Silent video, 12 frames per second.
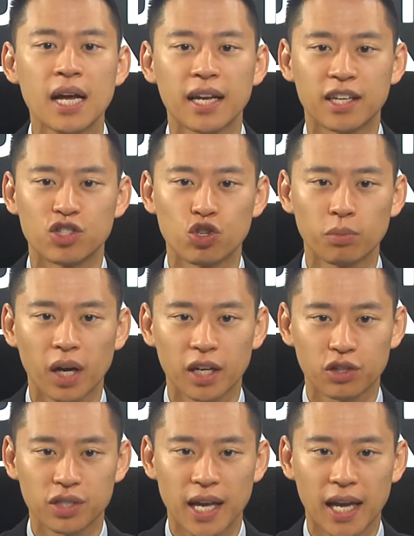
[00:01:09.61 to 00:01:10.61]
consumer
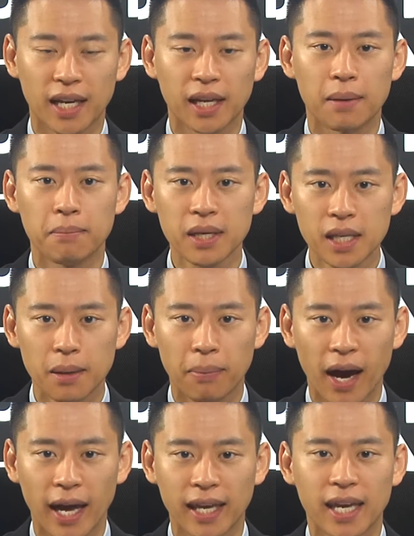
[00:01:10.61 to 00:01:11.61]
understanding, media buying,